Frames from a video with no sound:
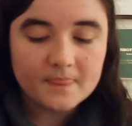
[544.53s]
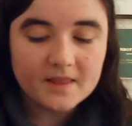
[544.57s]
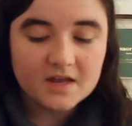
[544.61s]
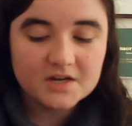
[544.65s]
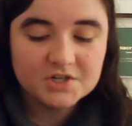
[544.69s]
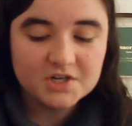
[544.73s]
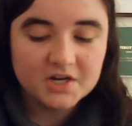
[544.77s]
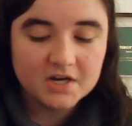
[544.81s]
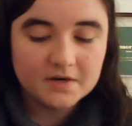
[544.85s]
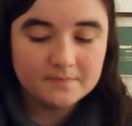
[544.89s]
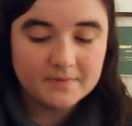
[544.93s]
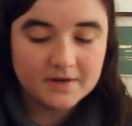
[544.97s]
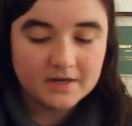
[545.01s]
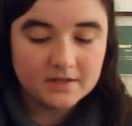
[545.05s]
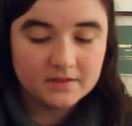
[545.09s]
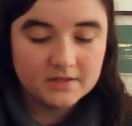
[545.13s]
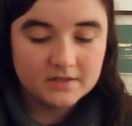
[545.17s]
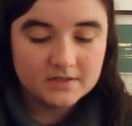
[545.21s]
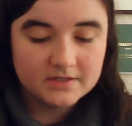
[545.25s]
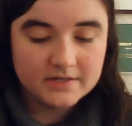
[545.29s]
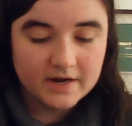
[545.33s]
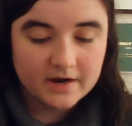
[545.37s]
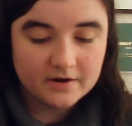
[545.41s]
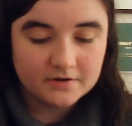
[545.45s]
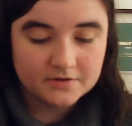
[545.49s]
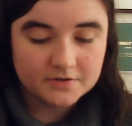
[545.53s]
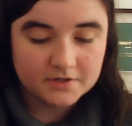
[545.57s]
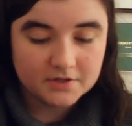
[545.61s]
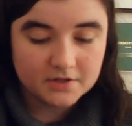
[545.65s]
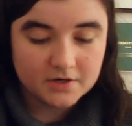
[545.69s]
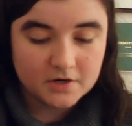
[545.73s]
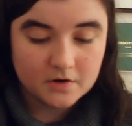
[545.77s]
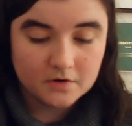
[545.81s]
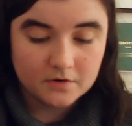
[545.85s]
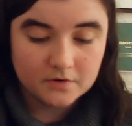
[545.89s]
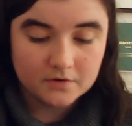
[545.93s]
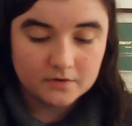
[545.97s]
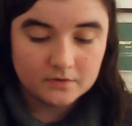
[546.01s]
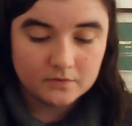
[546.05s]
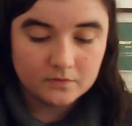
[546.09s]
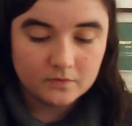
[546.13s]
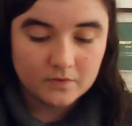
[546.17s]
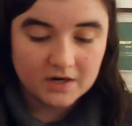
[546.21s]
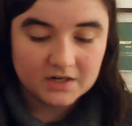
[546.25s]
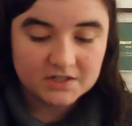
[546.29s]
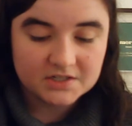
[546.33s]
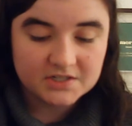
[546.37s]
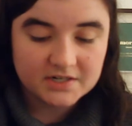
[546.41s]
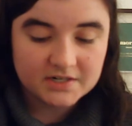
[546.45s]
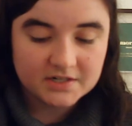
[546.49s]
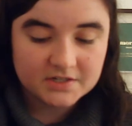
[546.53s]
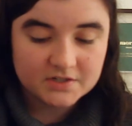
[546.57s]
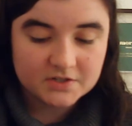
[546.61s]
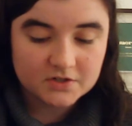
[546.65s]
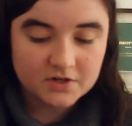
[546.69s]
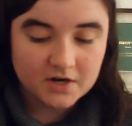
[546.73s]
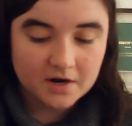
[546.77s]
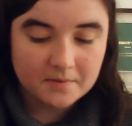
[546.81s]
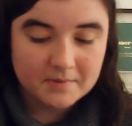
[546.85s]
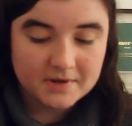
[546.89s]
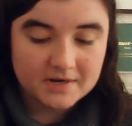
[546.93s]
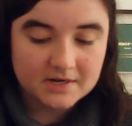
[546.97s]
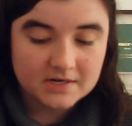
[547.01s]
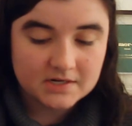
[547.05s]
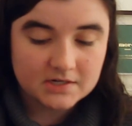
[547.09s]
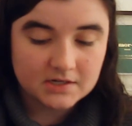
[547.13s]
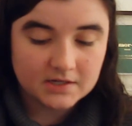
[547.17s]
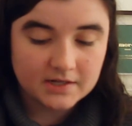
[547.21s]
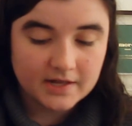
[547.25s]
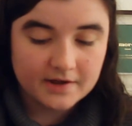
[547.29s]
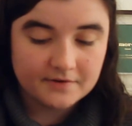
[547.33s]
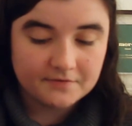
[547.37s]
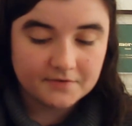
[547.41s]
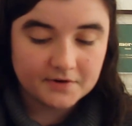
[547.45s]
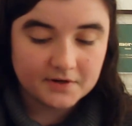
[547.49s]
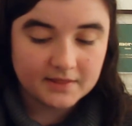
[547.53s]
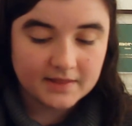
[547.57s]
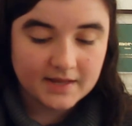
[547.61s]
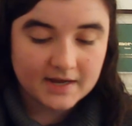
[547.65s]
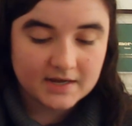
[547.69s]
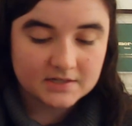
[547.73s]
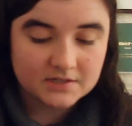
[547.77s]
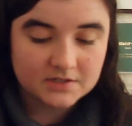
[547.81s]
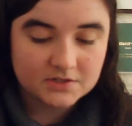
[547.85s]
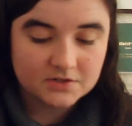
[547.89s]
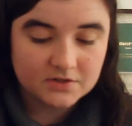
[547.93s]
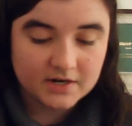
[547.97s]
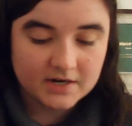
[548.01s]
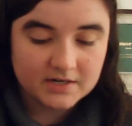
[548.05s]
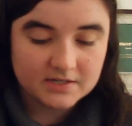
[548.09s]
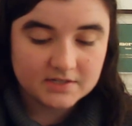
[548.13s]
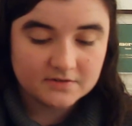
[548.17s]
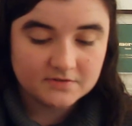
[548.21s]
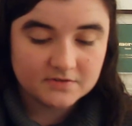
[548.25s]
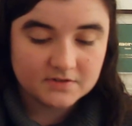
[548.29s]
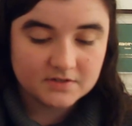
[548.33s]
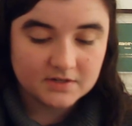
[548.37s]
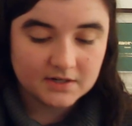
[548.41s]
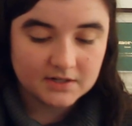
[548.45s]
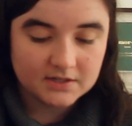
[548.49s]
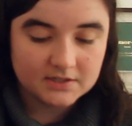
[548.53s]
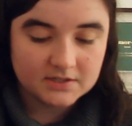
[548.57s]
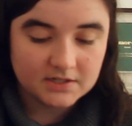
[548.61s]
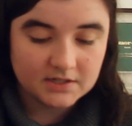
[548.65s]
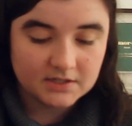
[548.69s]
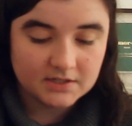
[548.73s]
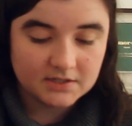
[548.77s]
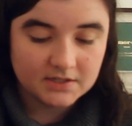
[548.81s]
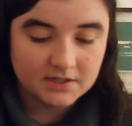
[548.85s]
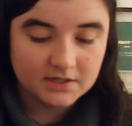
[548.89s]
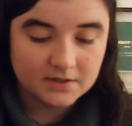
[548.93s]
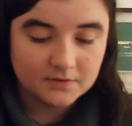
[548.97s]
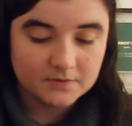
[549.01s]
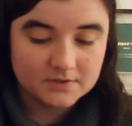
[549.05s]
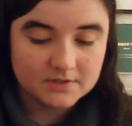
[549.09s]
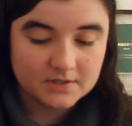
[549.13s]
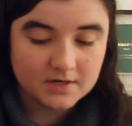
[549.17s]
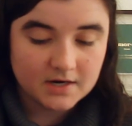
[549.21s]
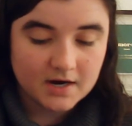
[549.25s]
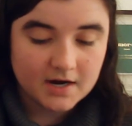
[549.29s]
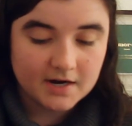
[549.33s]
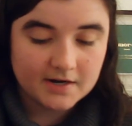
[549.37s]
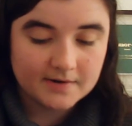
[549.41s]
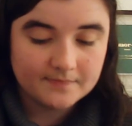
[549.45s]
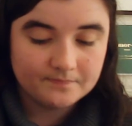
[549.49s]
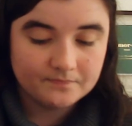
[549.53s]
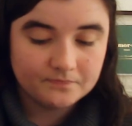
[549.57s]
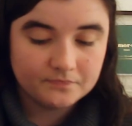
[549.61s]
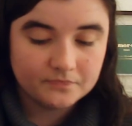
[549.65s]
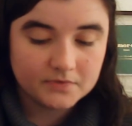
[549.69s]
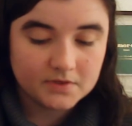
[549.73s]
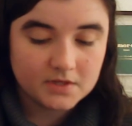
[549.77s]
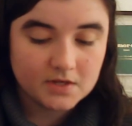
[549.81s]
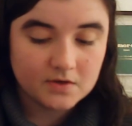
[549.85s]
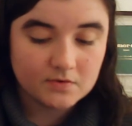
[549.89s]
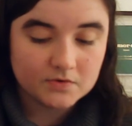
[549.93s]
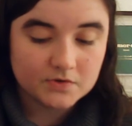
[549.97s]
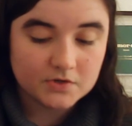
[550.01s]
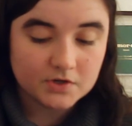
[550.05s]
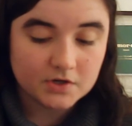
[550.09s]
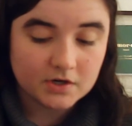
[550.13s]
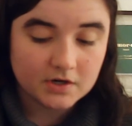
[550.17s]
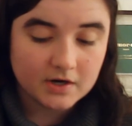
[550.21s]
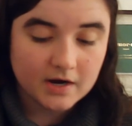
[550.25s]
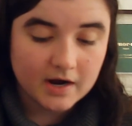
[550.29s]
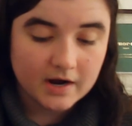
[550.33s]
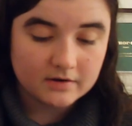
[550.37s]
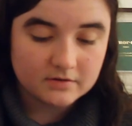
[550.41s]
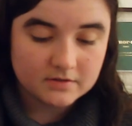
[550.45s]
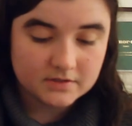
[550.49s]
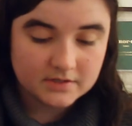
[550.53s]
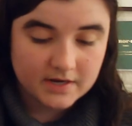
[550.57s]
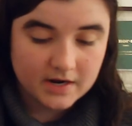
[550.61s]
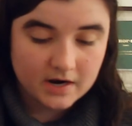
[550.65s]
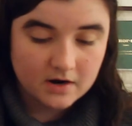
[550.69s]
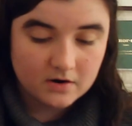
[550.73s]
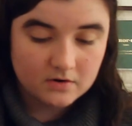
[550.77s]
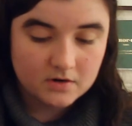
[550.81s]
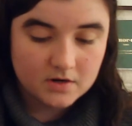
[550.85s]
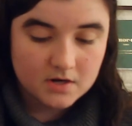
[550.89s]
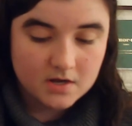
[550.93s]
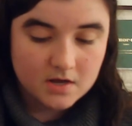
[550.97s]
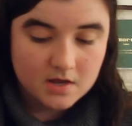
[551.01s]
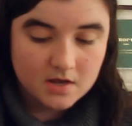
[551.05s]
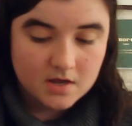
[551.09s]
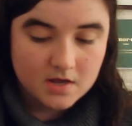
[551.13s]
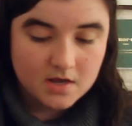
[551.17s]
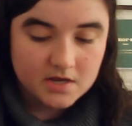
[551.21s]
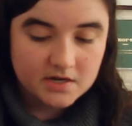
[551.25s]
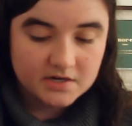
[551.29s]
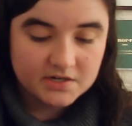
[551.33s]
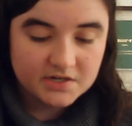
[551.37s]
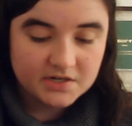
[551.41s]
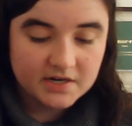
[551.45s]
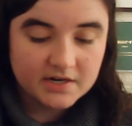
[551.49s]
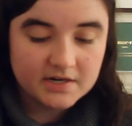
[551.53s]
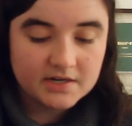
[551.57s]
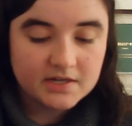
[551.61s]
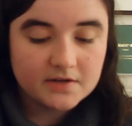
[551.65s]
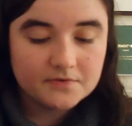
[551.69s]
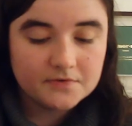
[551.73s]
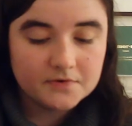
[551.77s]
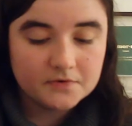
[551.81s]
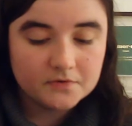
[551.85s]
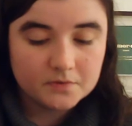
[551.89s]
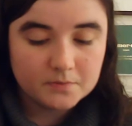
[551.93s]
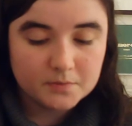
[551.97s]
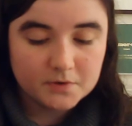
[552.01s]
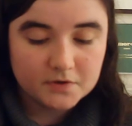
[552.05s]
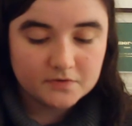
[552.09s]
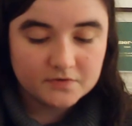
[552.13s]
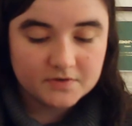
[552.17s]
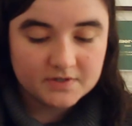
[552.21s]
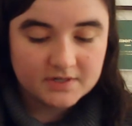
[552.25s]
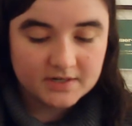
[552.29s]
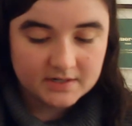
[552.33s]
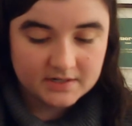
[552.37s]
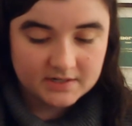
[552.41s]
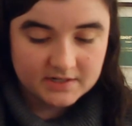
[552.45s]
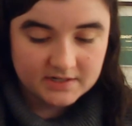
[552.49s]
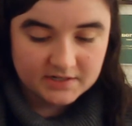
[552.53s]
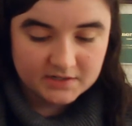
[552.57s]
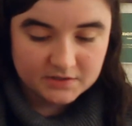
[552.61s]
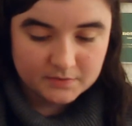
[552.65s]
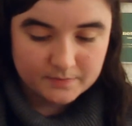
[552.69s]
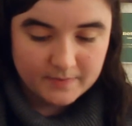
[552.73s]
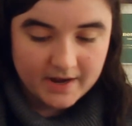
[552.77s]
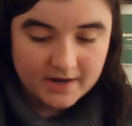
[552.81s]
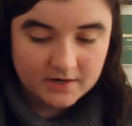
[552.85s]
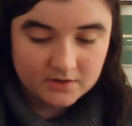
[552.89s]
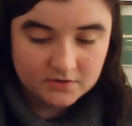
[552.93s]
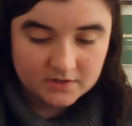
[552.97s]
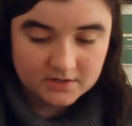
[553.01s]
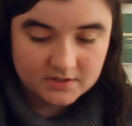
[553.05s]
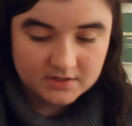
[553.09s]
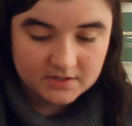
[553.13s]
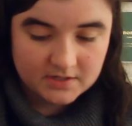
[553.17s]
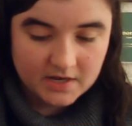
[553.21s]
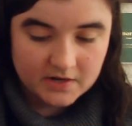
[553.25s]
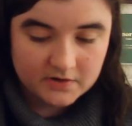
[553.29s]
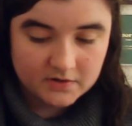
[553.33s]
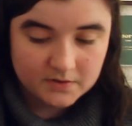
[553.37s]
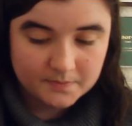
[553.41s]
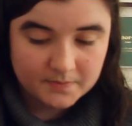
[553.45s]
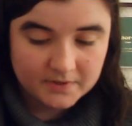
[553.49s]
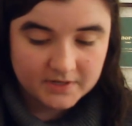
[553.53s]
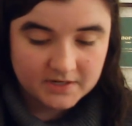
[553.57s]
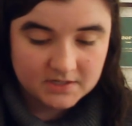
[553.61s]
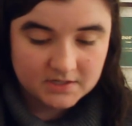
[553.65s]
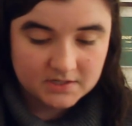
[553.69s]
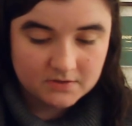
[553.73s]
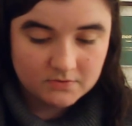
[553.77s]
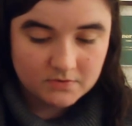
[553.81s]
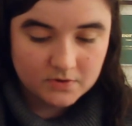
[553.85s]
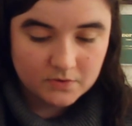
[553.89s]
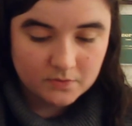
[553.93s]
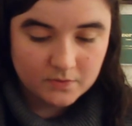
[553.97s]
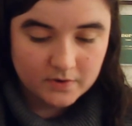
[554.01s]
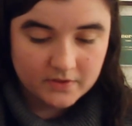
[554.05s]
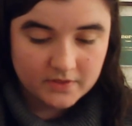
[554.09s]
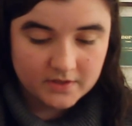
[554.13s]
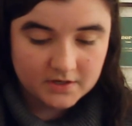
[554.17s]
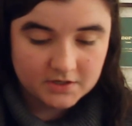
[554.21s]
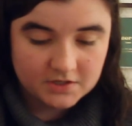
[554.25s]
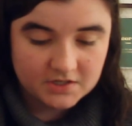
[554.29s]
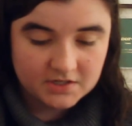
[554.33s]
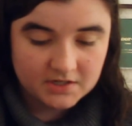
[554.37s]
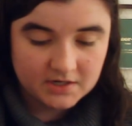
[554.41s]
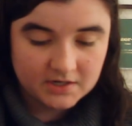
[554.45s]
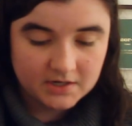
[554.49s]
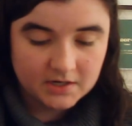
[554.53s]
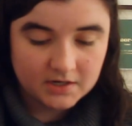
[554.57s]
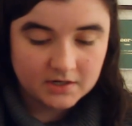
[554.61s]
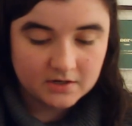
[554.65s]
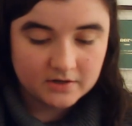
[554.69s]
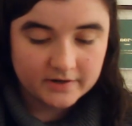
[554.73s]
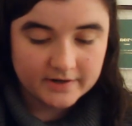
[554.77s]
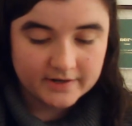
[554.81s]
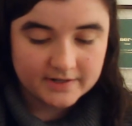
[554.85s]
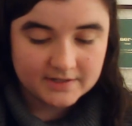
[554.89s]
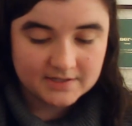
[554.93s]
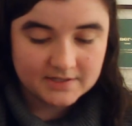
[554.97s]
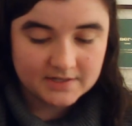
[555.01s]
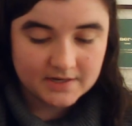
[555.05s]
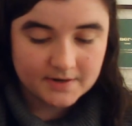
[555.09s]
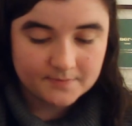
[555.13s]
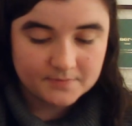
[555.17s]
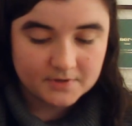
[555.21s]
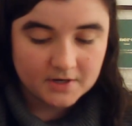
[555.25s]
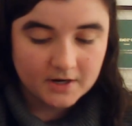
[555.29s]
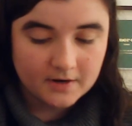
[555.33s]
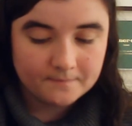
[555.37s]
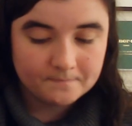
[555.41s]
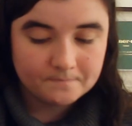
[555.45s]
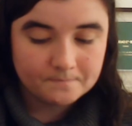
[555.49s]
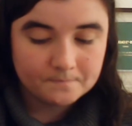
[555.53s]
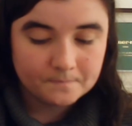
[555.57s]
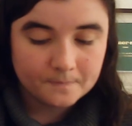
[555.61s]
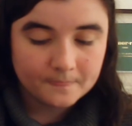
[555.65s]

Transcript: She had made this house her own, washing and scrubbing until every last trace of Song Ting Ting was gone. It was her house now. She had even removed Ting Ting's mattress and replaced it with one that she and Uncle had slept on.